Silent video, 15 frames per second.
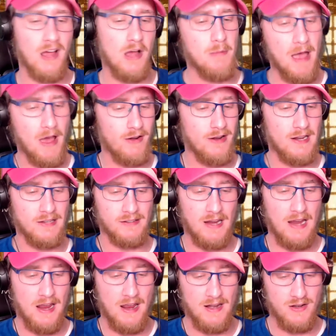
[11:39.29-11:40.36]
about it,
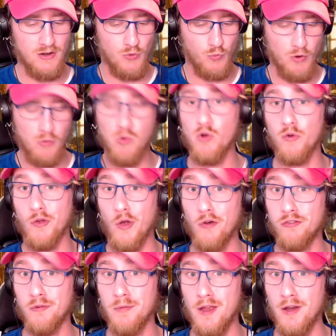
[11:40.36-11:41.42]
and we will go
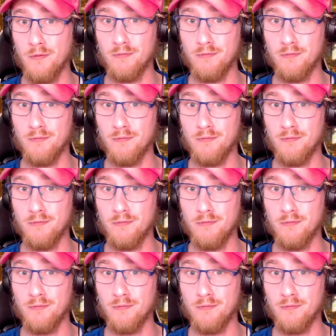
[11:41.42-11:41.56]
from there.